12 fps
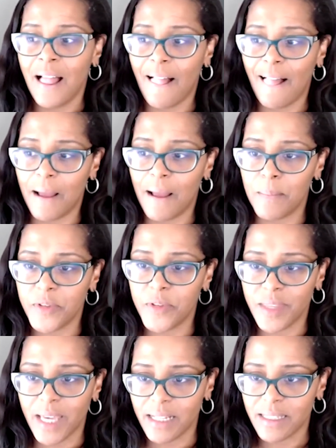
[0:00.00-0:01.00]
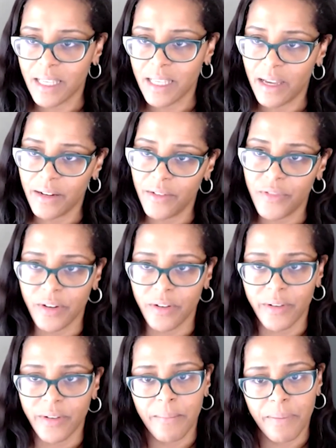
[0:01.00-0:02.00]
Um, so that's kind of, you
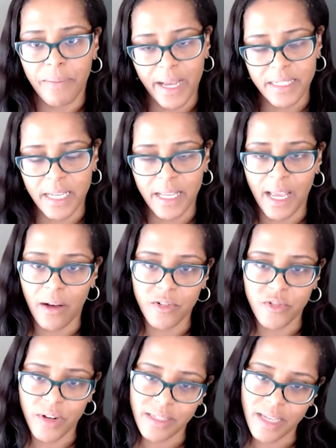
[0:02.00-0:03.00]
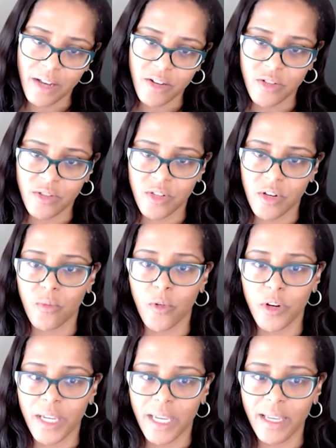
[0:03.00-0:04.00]
know, impacting how transactions are
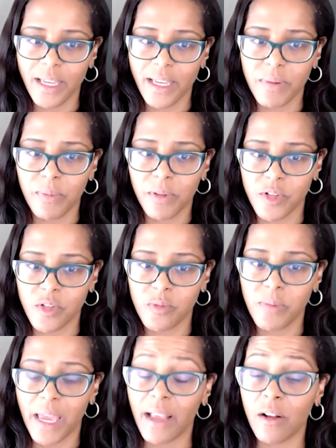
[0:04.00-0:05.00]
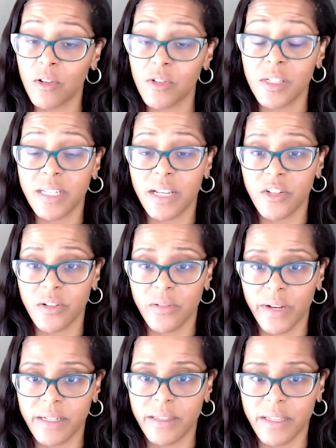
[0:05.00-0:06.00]
working and people are just paying close attention,
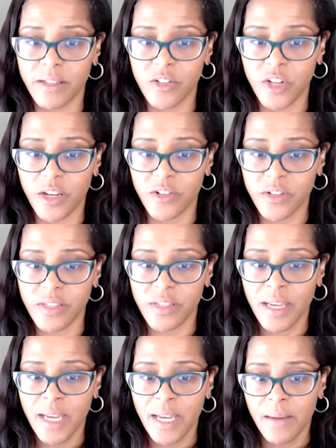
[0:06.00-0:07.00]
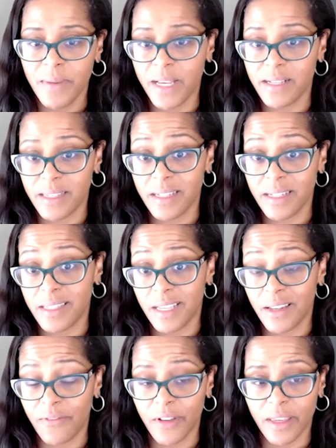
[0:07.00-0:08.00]
right, to these changes because it is
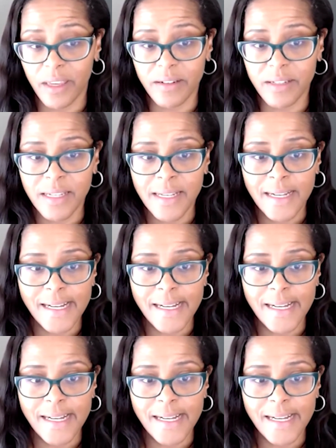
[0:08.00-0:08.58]
significant.